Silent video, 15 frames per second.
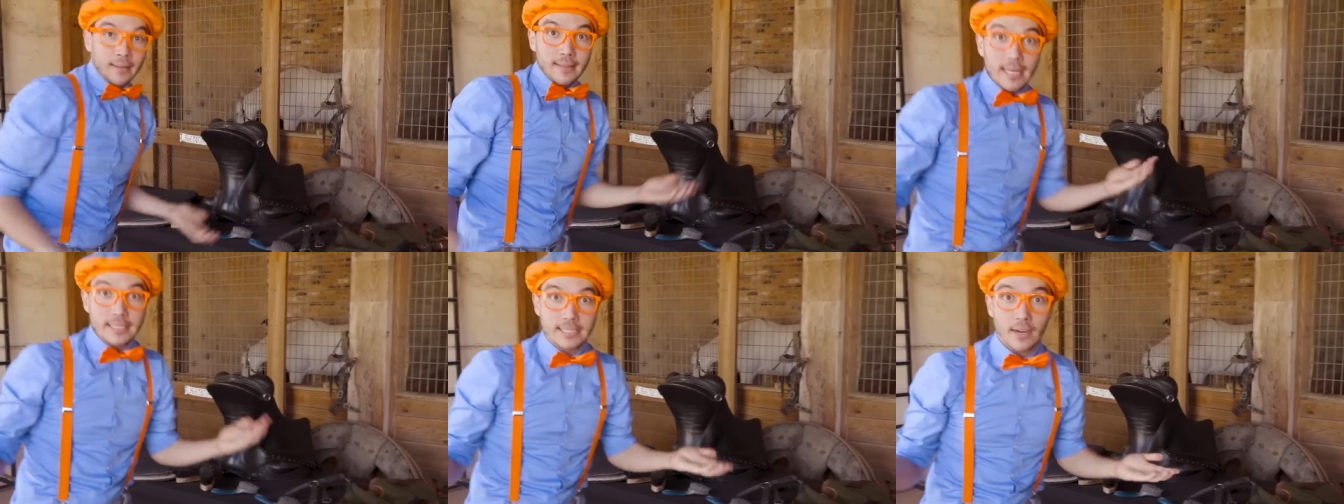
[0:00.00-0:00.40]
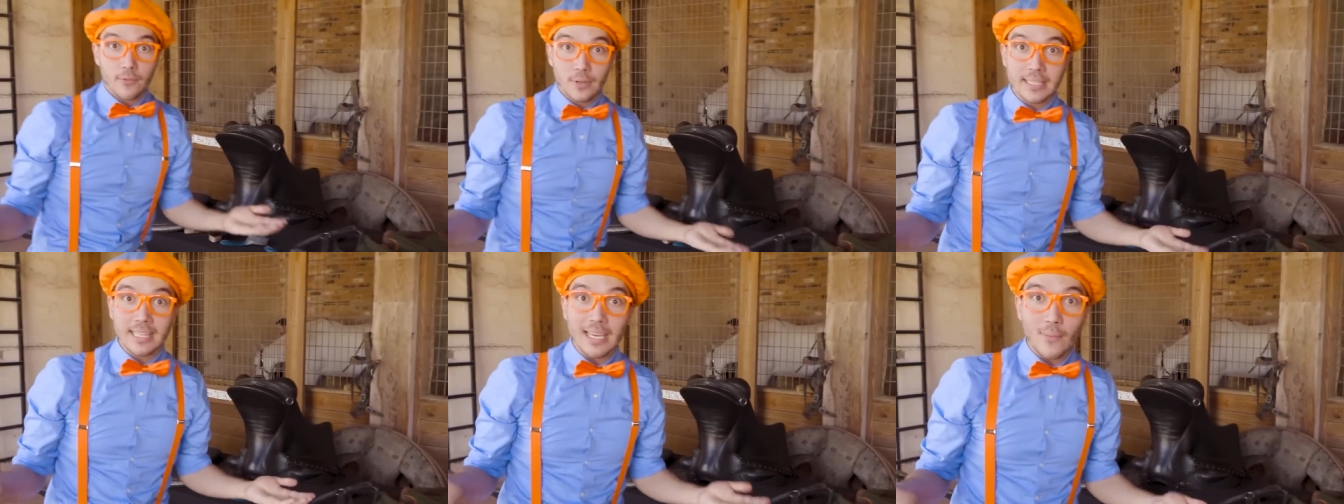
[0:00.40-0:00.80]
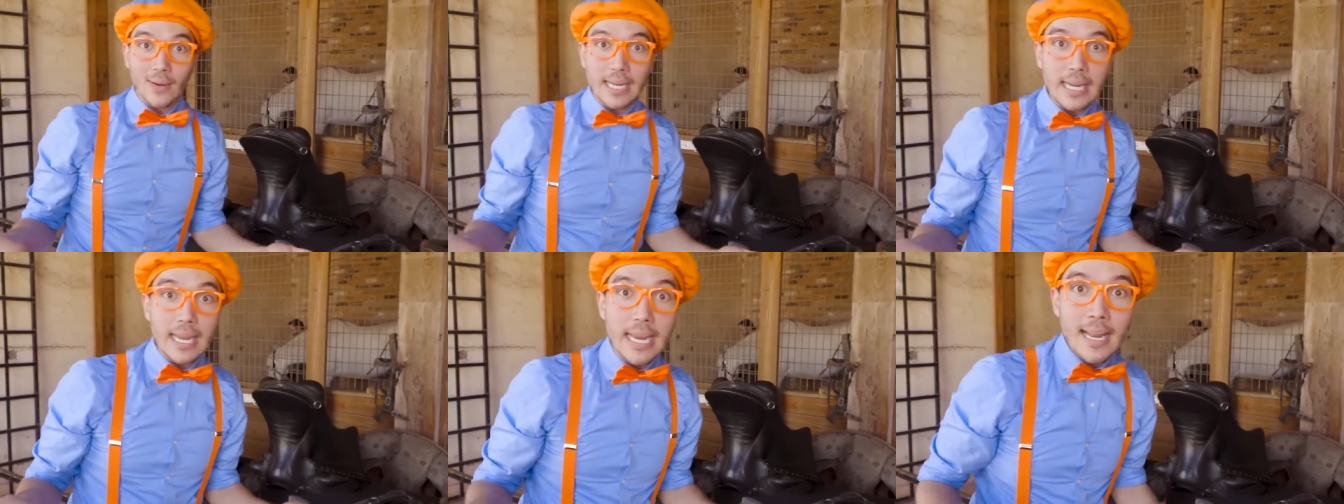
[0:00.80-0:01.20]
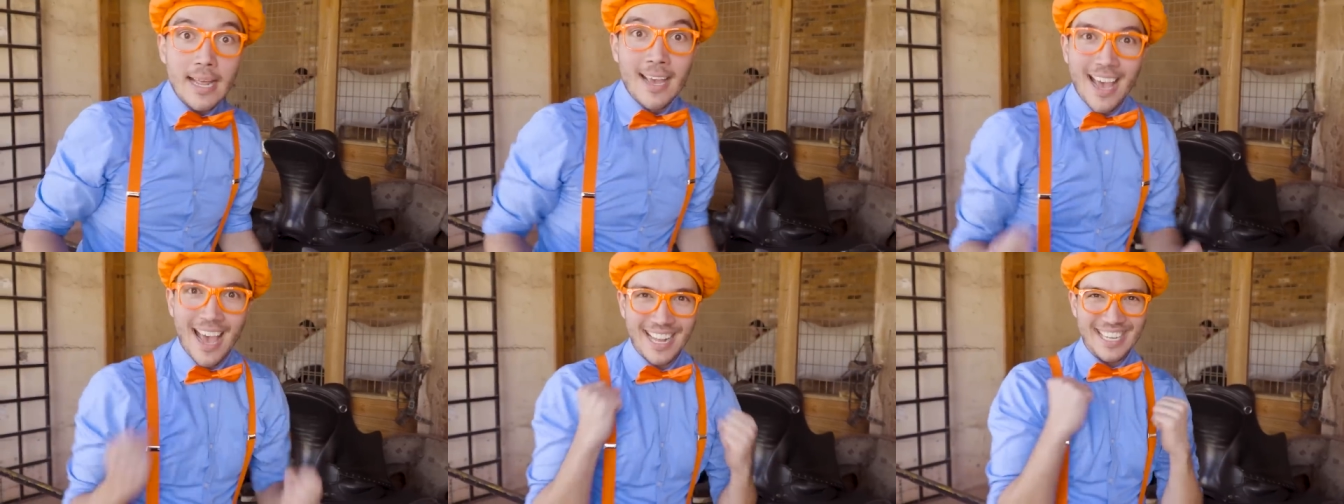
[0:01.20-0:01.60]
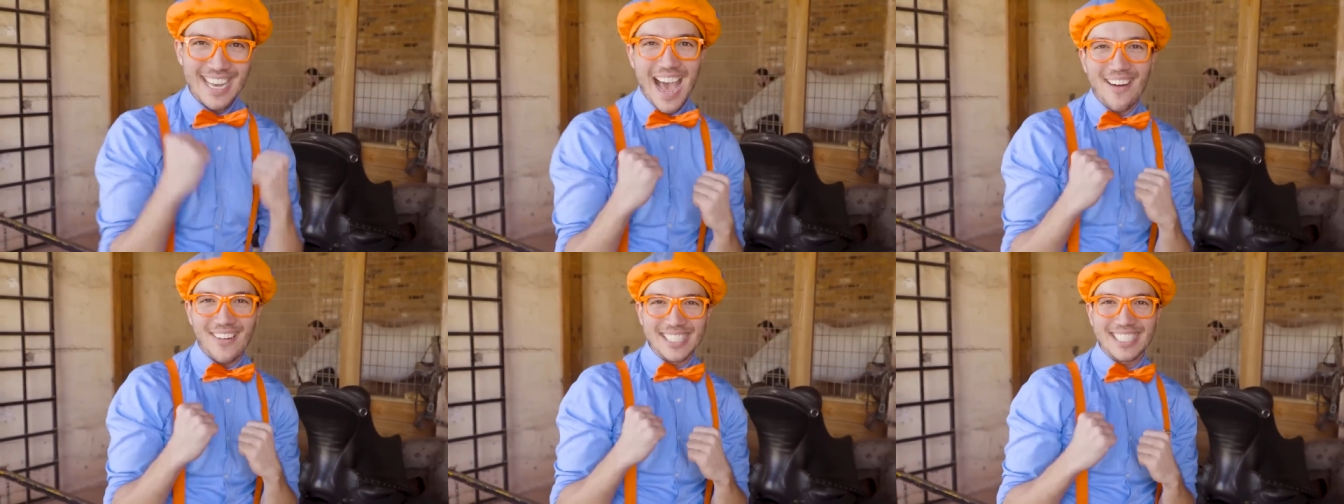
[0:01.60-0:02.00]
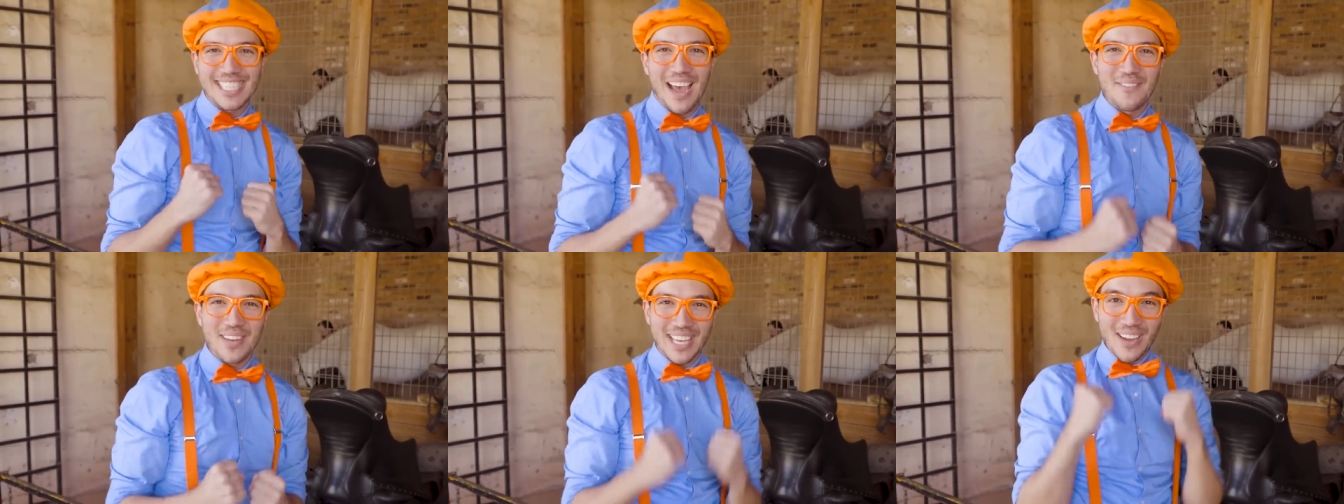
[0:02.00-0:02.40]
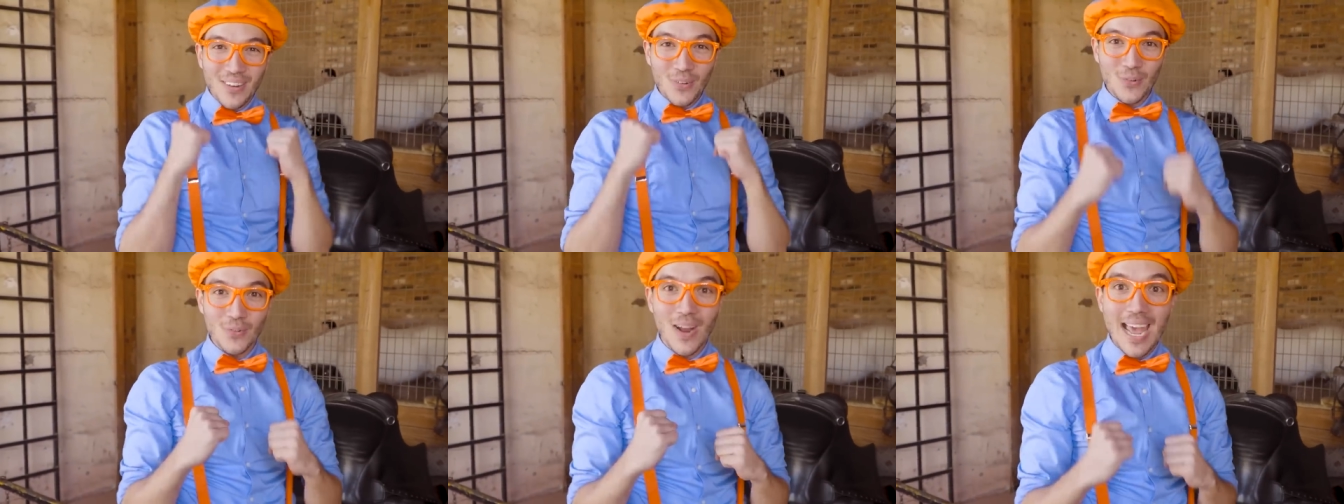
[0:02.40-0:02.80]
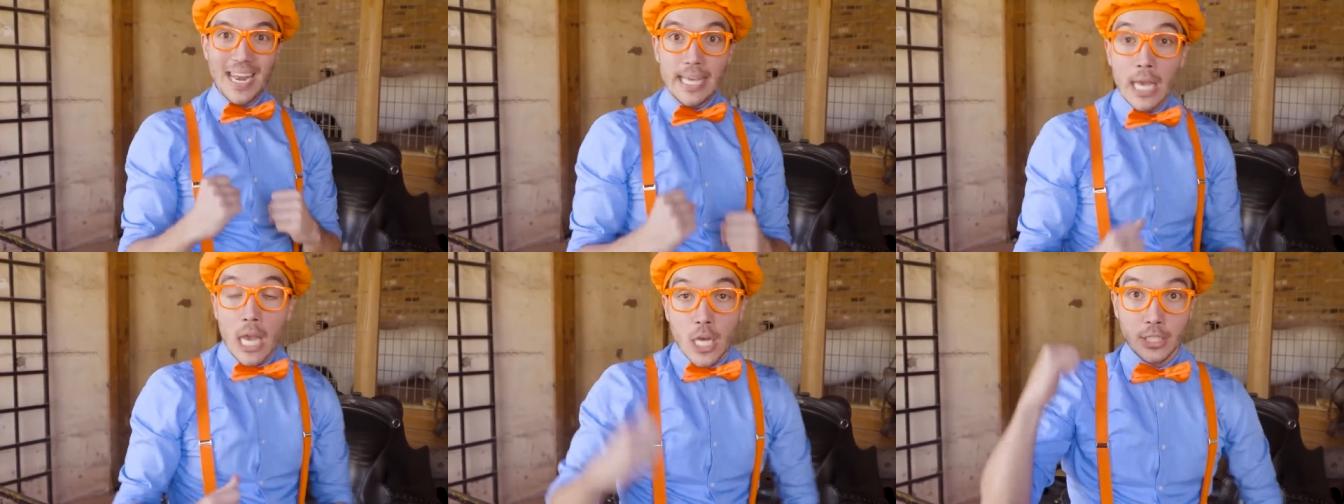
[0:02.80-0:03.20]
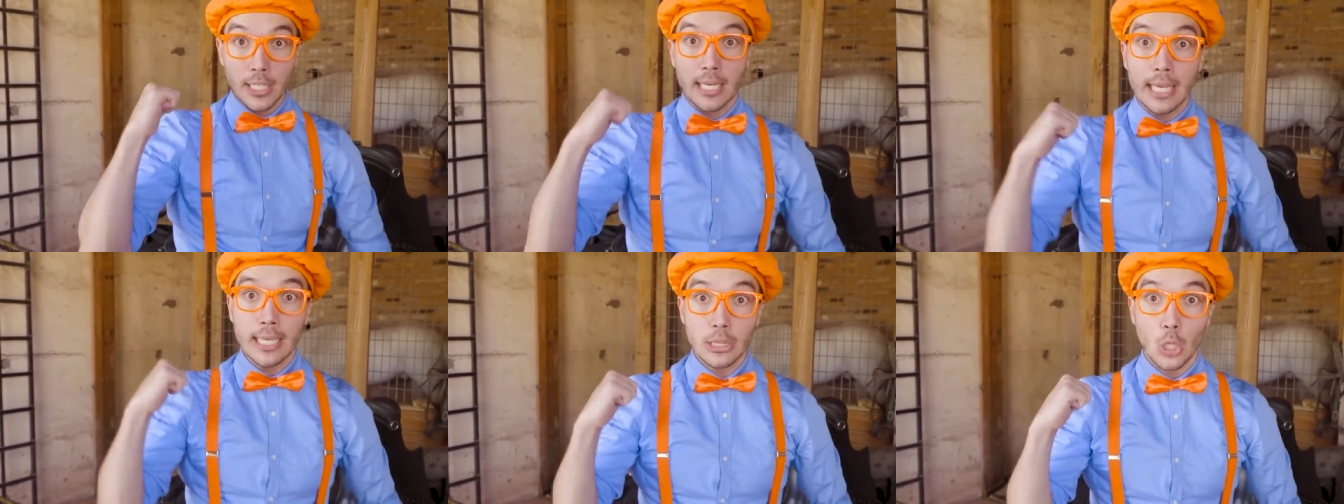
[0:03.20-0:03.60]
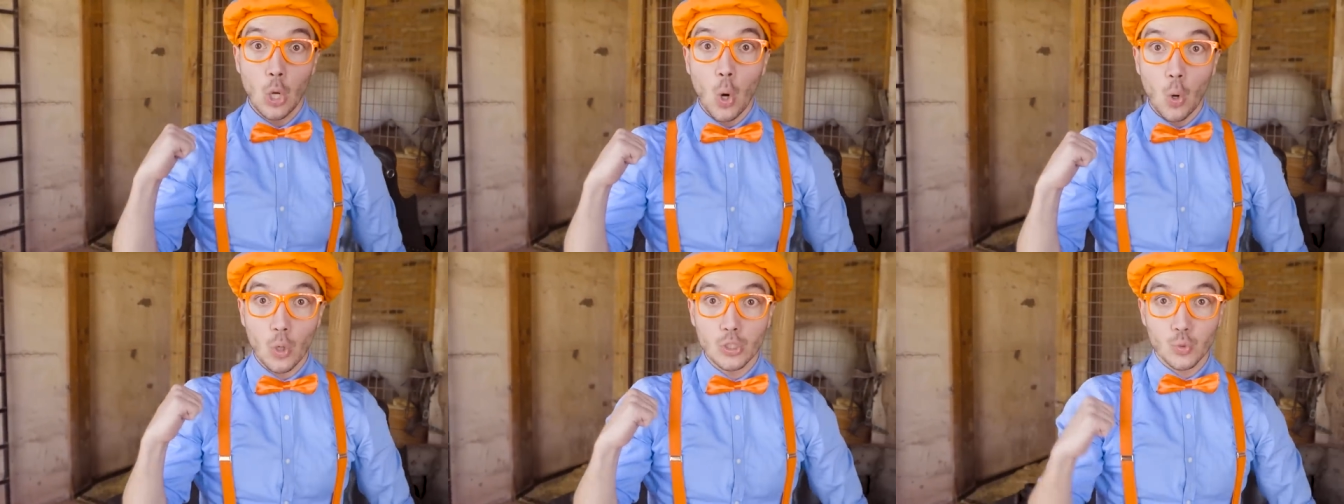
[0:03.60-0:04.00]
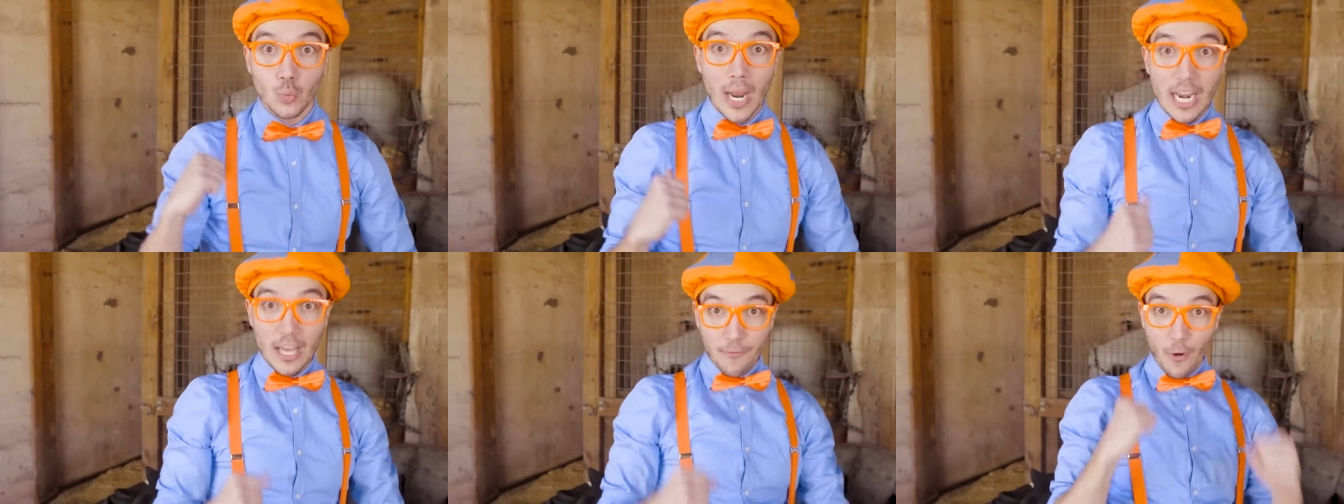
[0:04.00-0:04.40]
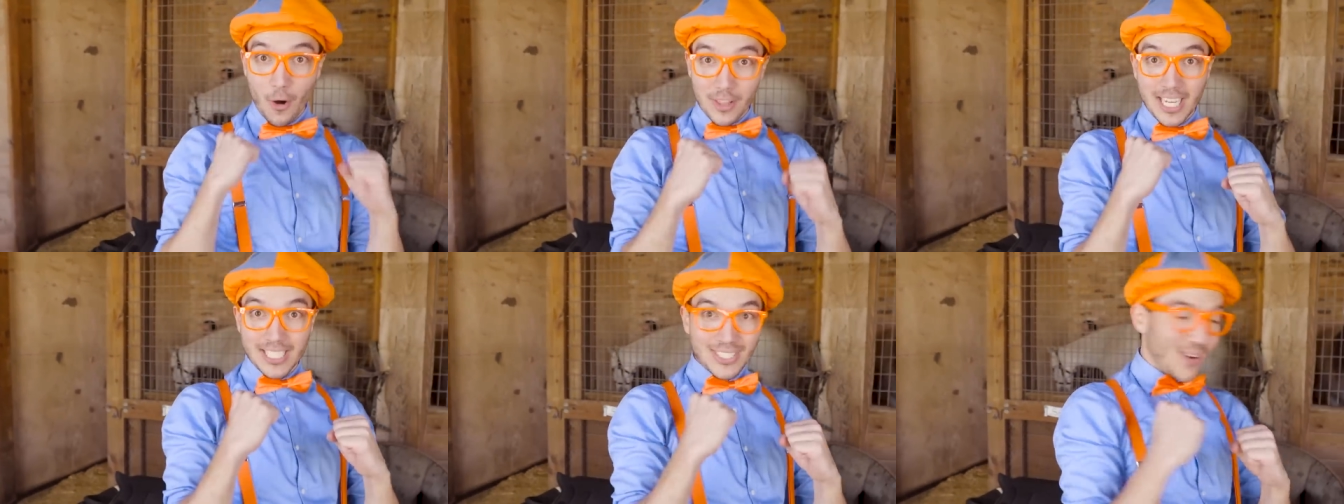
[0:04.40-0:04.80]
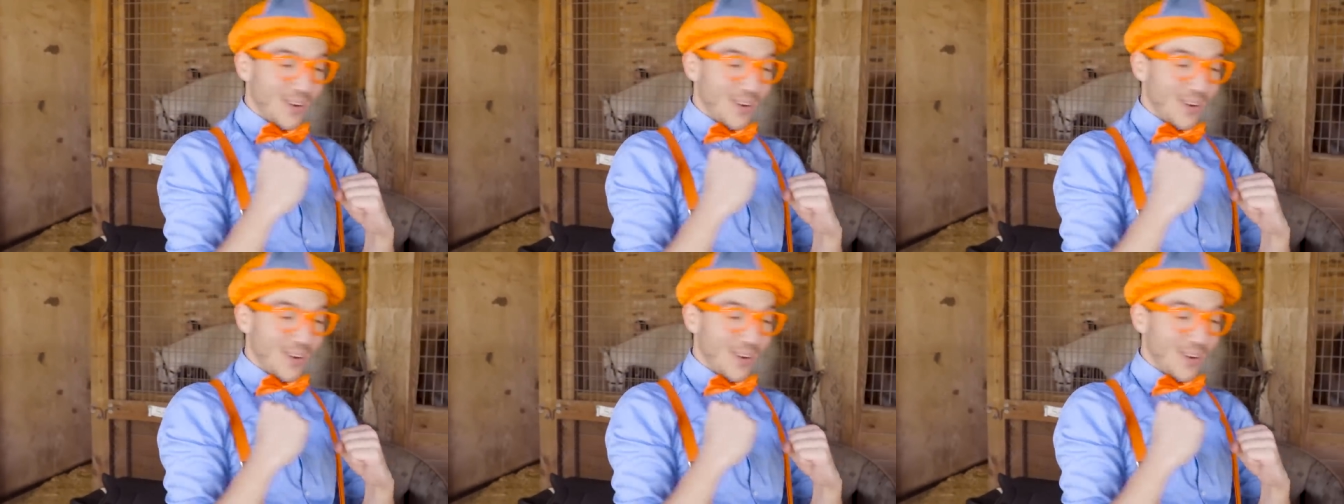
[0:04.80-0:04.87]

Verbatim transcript: that's everything we need. Now it's time to get ready to get the horse ready for the